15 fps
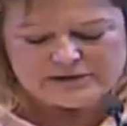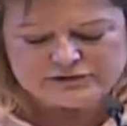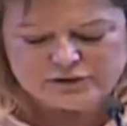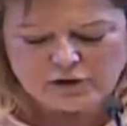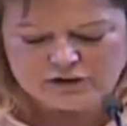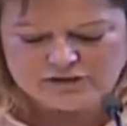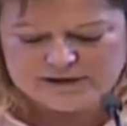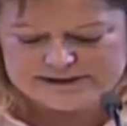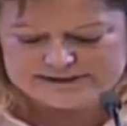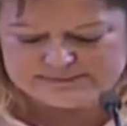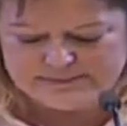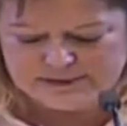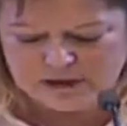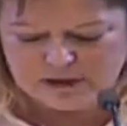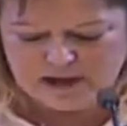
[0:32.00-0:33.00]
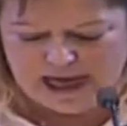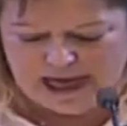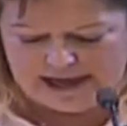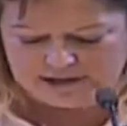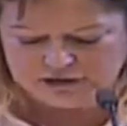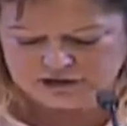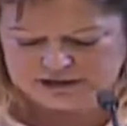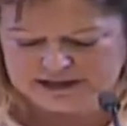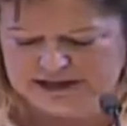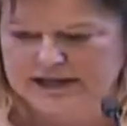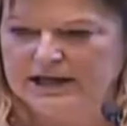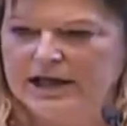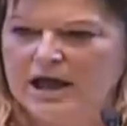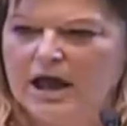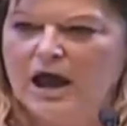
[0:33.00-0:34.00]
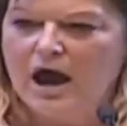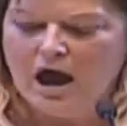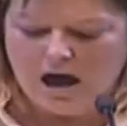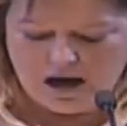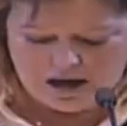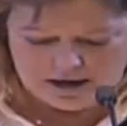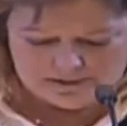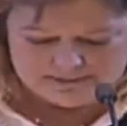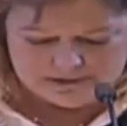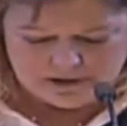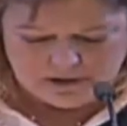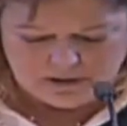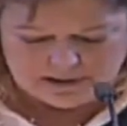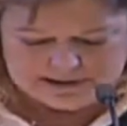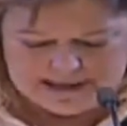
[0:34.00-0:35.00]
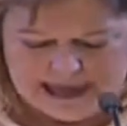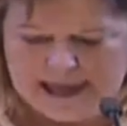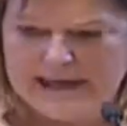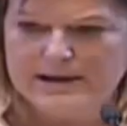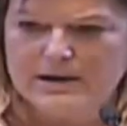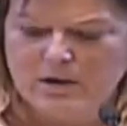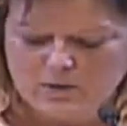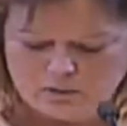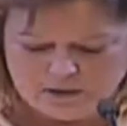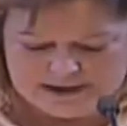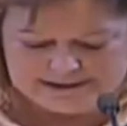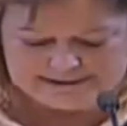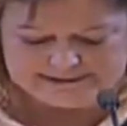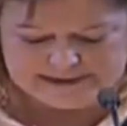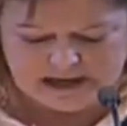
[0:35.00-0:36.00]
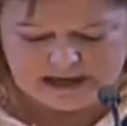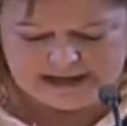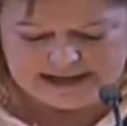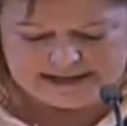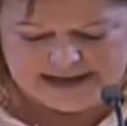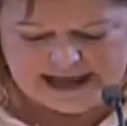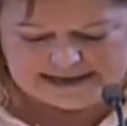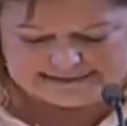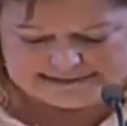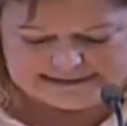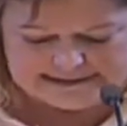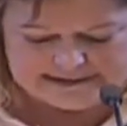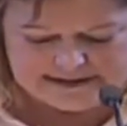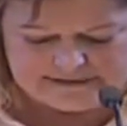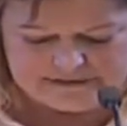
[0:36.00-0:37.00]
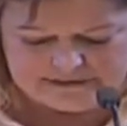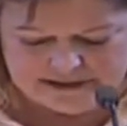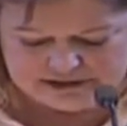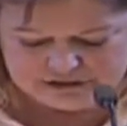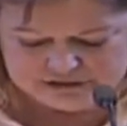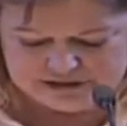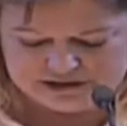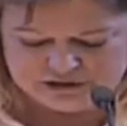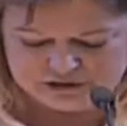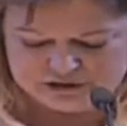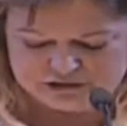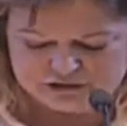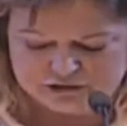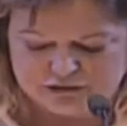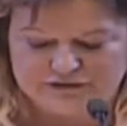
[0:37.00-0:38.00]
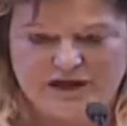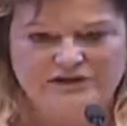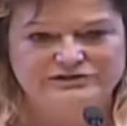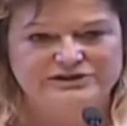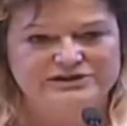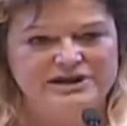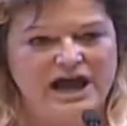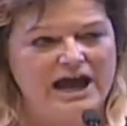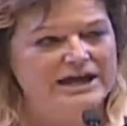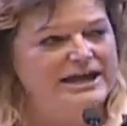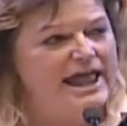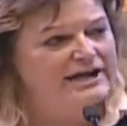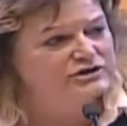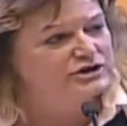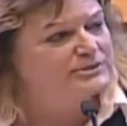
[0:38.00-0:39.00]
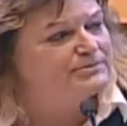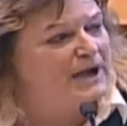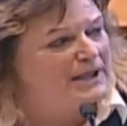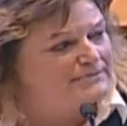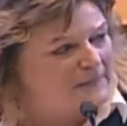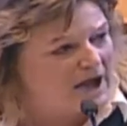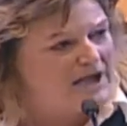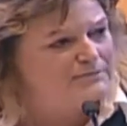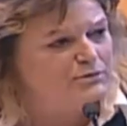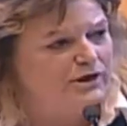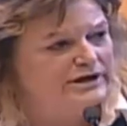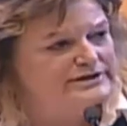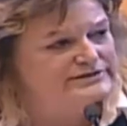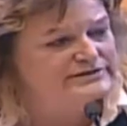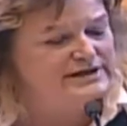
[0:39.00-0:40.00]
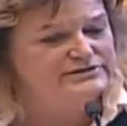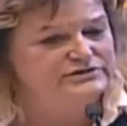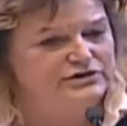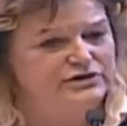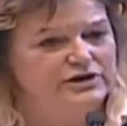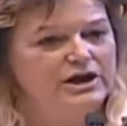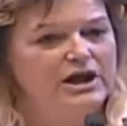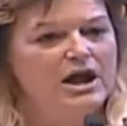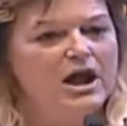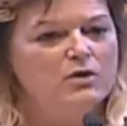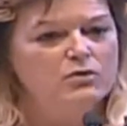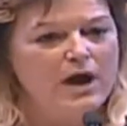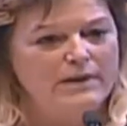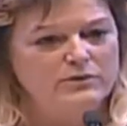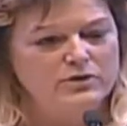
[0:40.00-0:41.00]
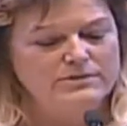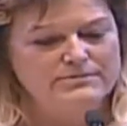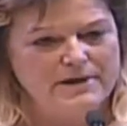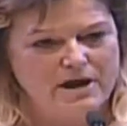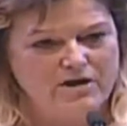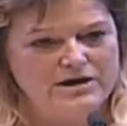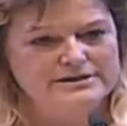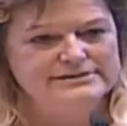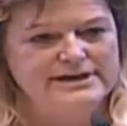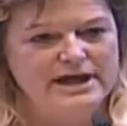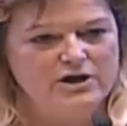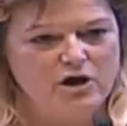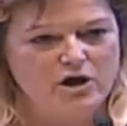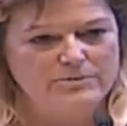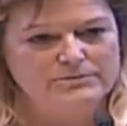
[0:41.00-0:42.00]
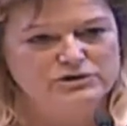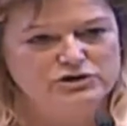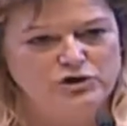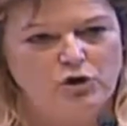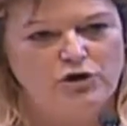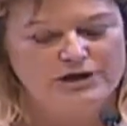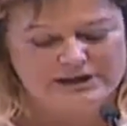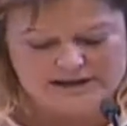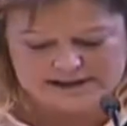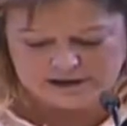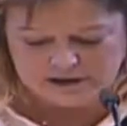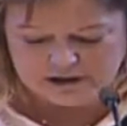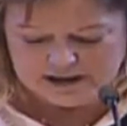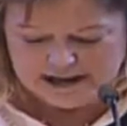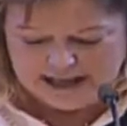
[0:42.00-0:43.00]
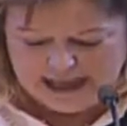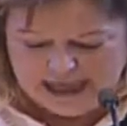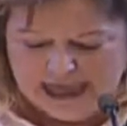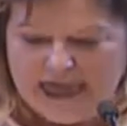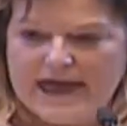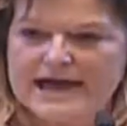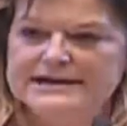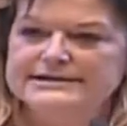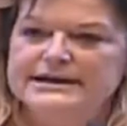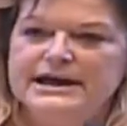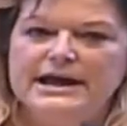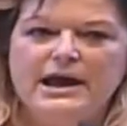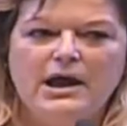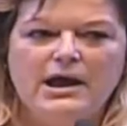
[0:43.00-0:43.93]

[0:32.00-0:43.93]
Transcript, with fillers: So this bill actually um, came, was uh, enacted in the legislature in 2009, actually by my predecessor, Robert Ramirez, and our majority leader. And